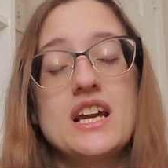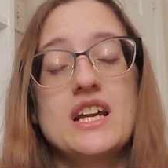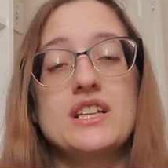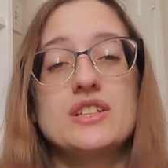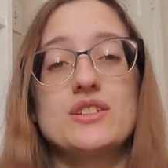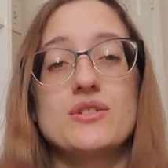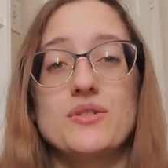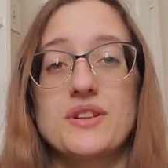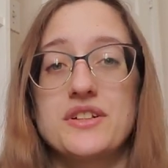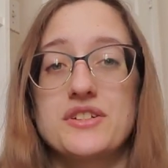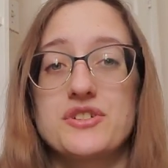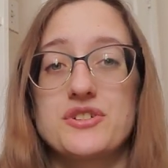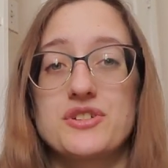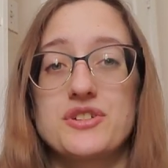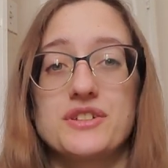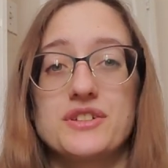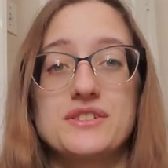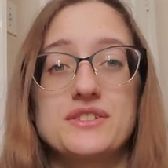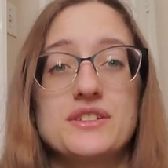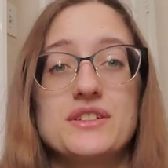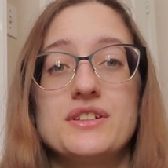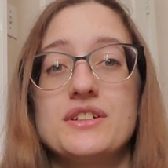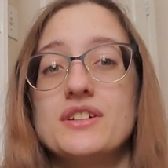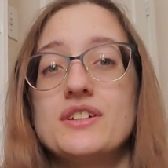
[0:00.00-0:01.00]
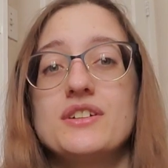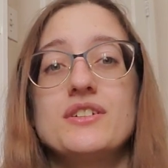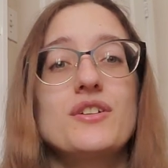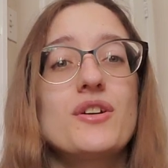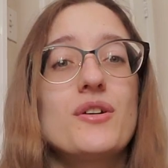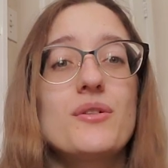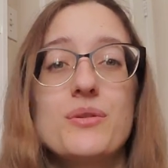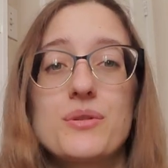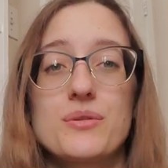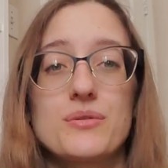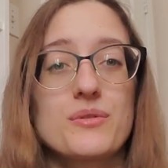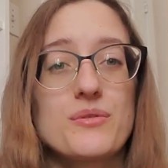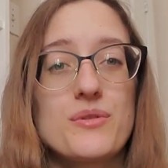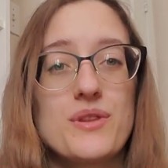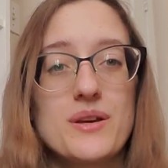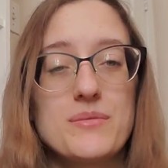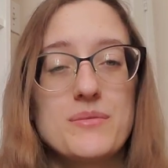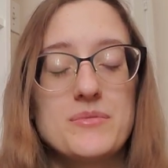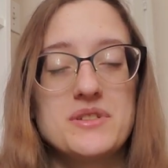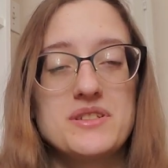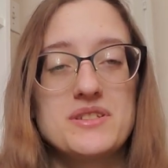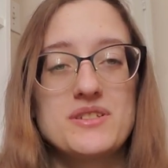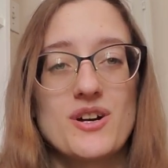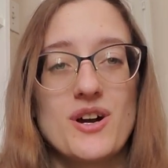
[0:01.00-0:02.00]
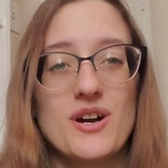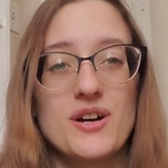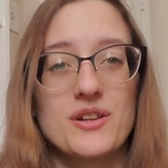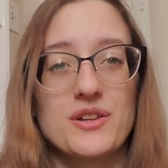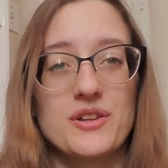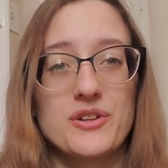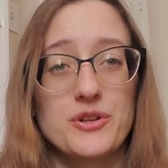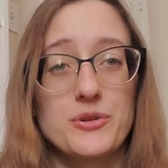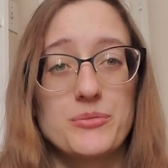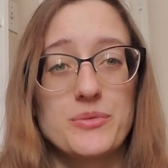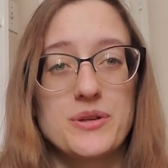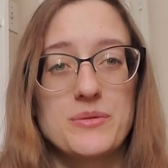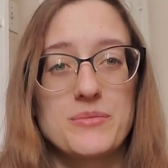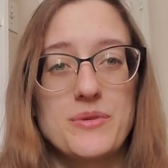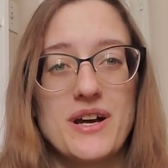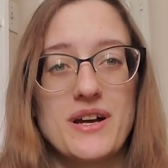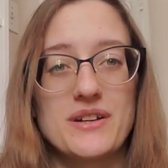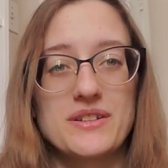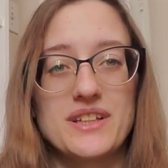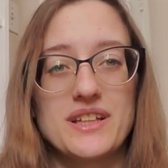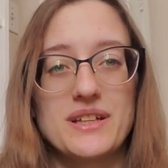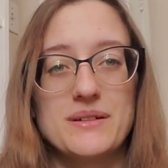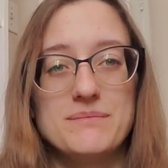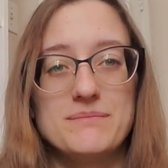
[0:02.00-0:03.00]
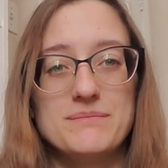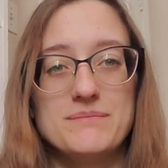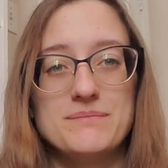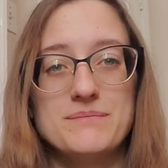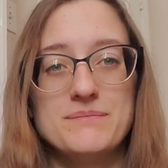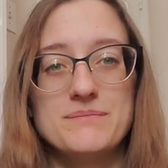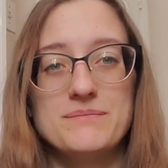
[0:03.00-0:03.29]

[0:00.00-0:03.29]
So let's just go through them and talk a little bit about them.